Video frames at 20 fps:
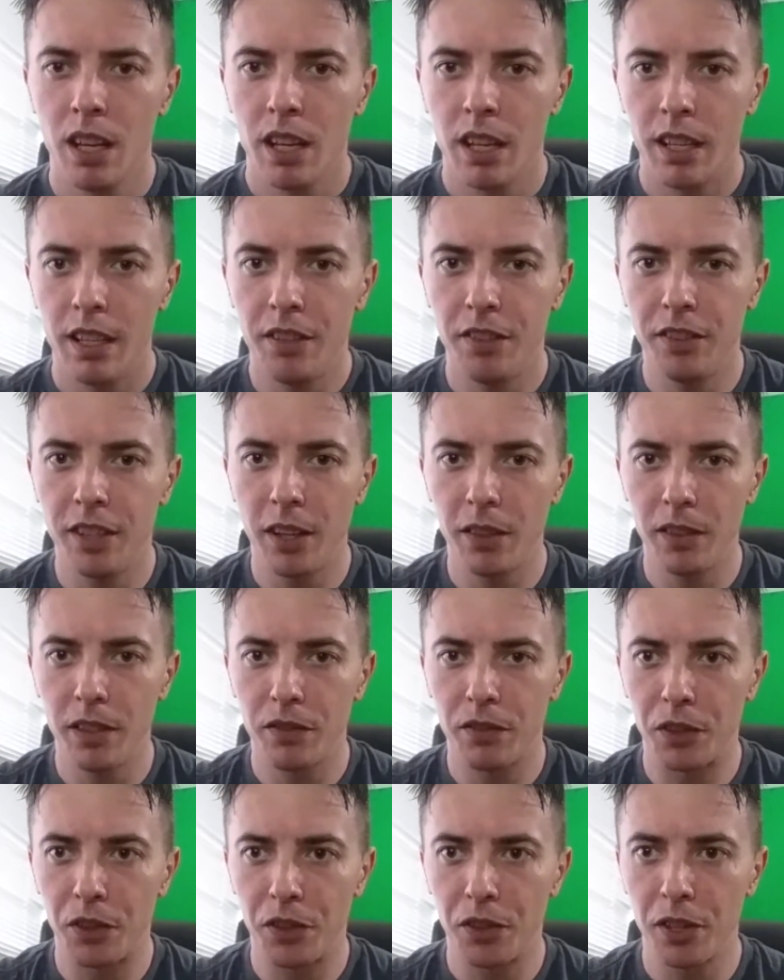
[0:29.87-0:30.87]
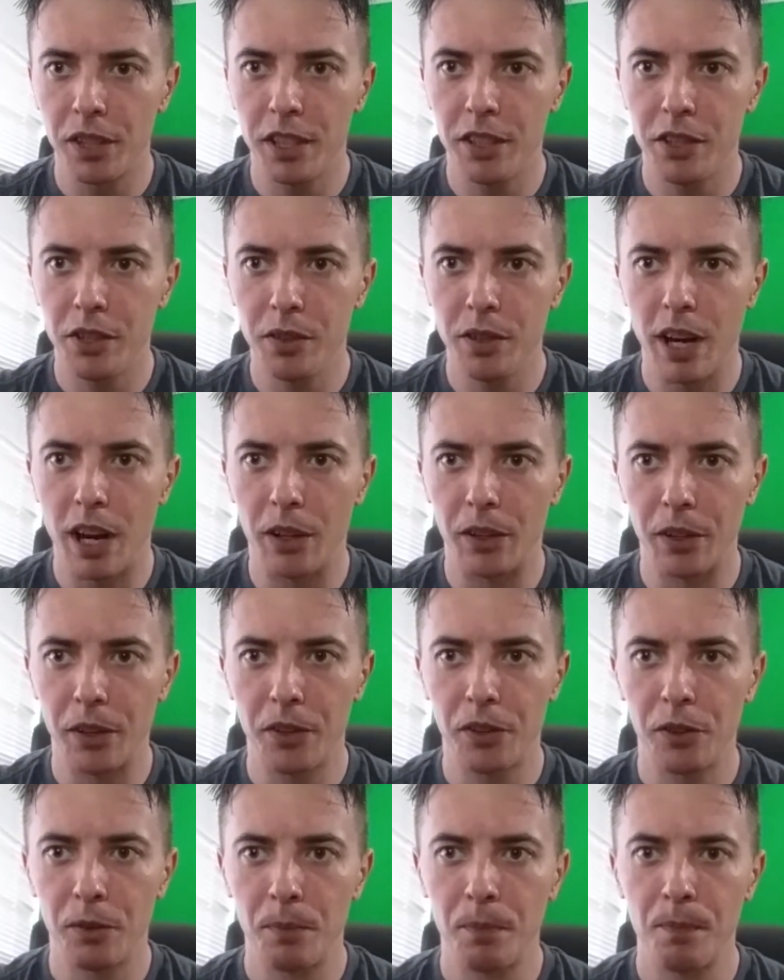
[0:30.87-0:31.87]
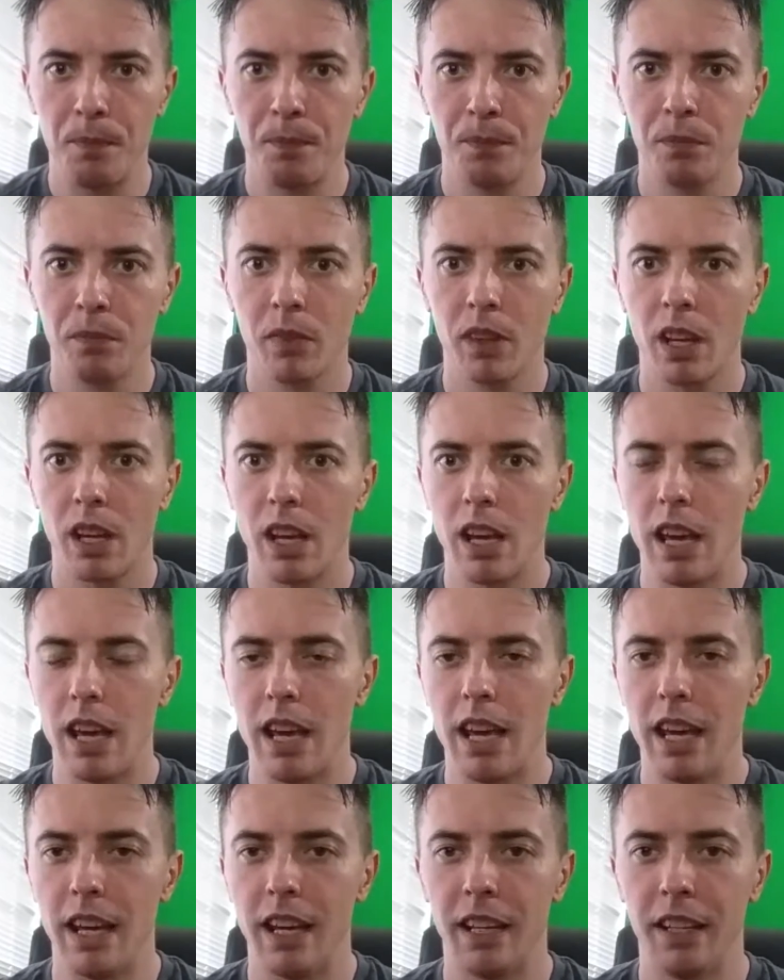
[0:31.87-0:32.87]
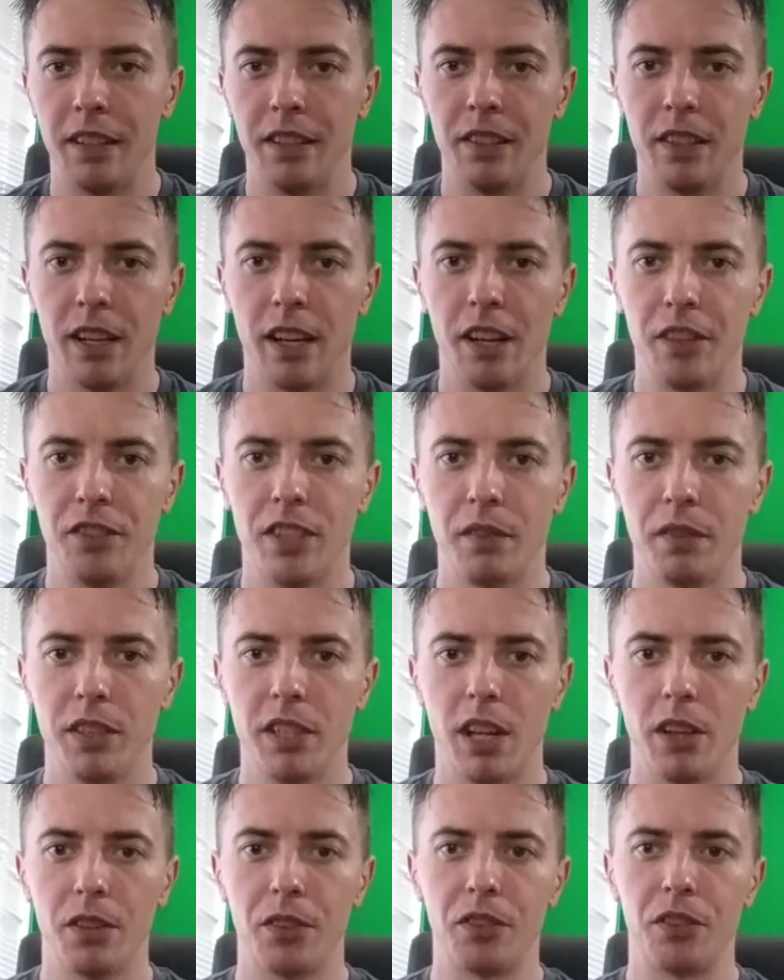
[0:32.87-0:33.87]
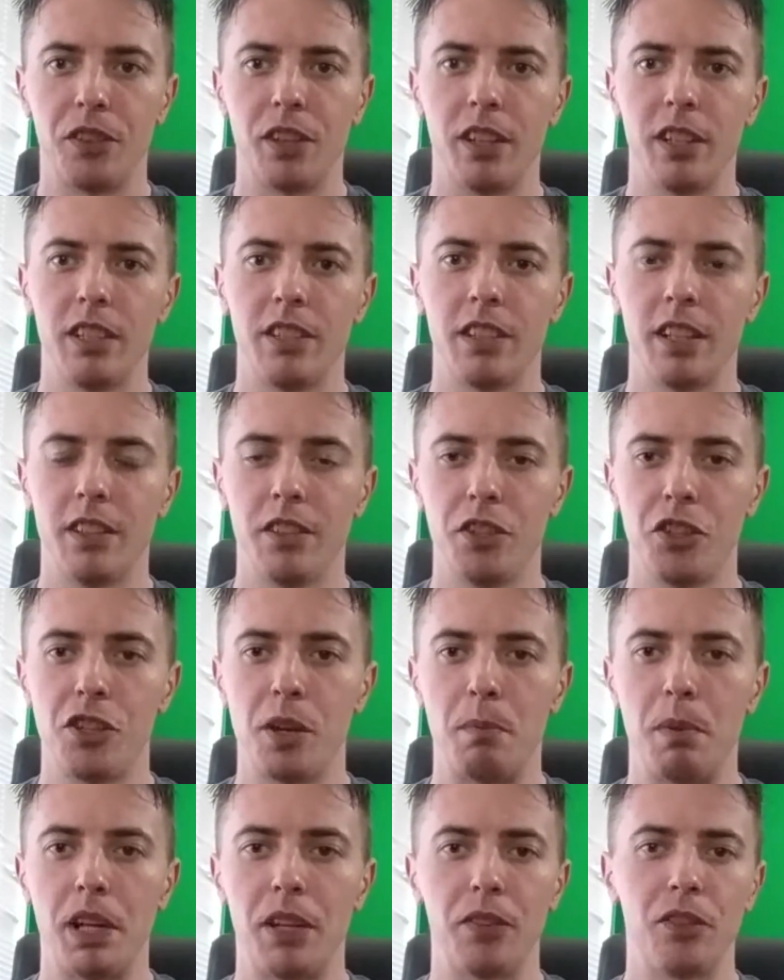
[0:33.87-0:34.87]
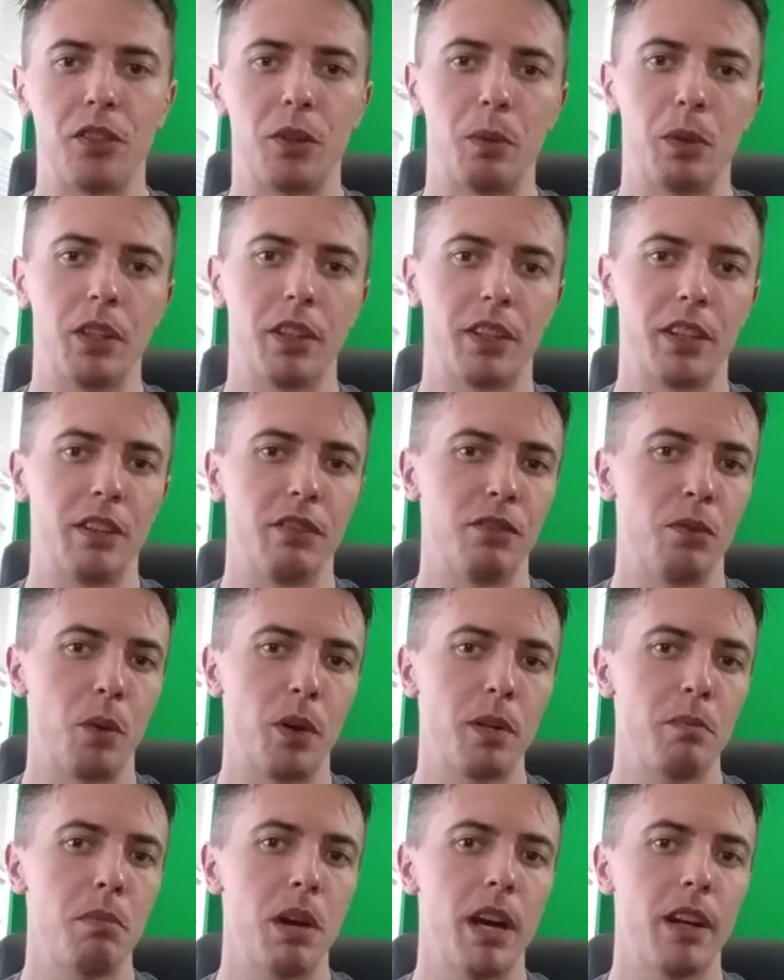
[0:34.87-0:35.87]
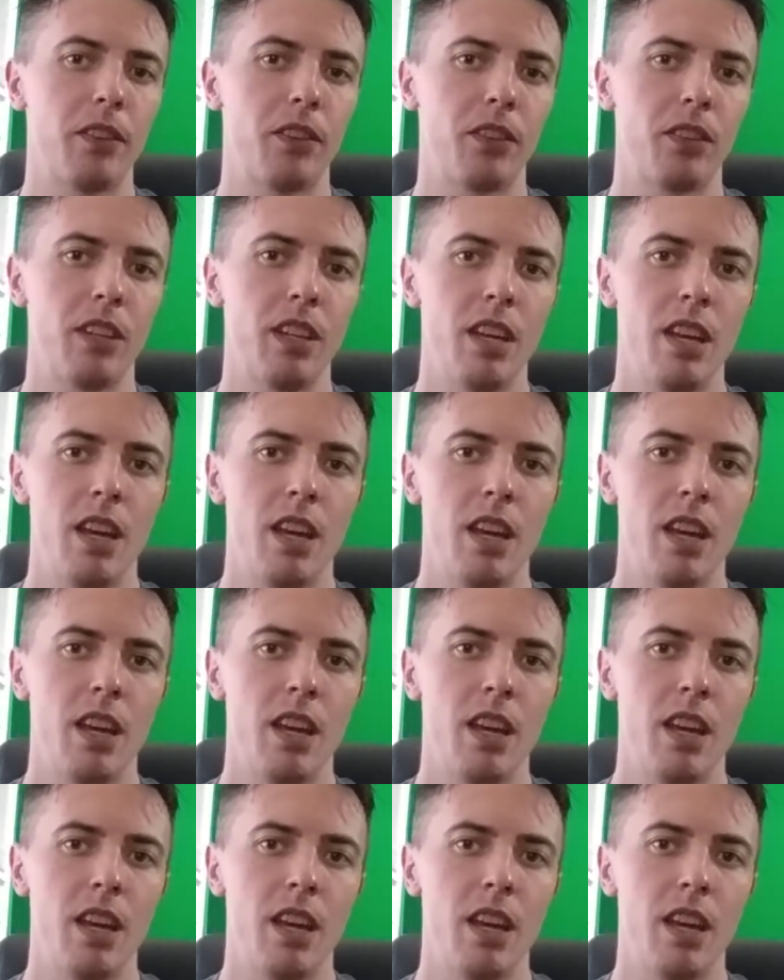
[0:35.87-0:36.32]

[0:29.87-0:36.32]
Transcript: He's selling it for $32 and $7.30 shipping, so we're looking at 40 bucks.